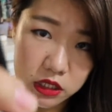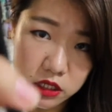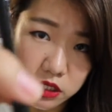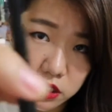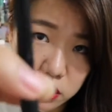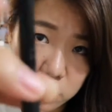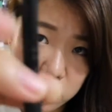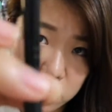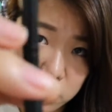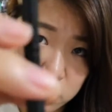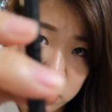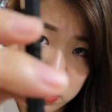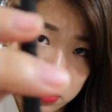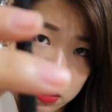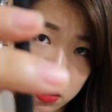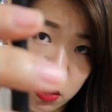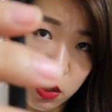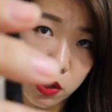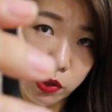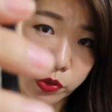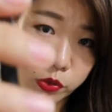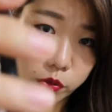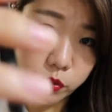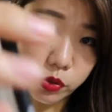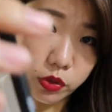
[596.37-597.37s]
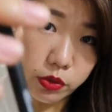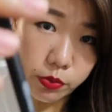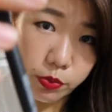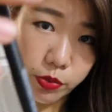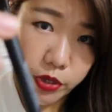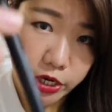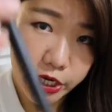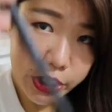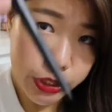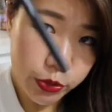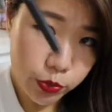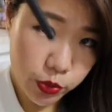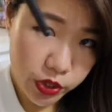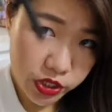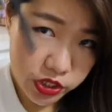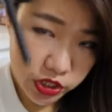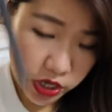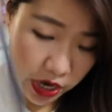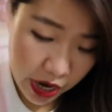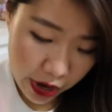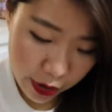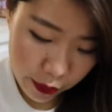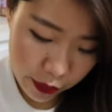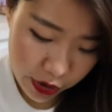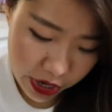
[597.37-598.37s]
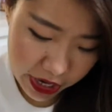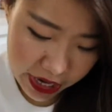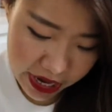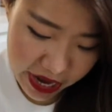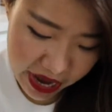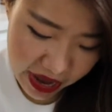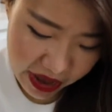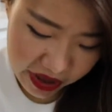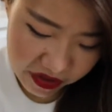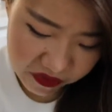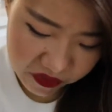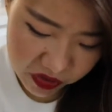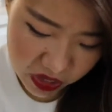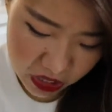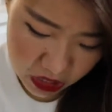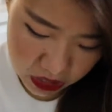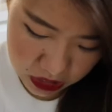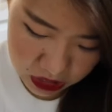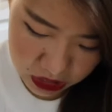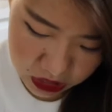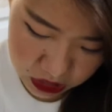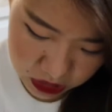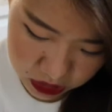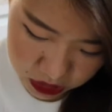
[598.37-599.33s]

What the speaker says: This is a contour brush, which I already have it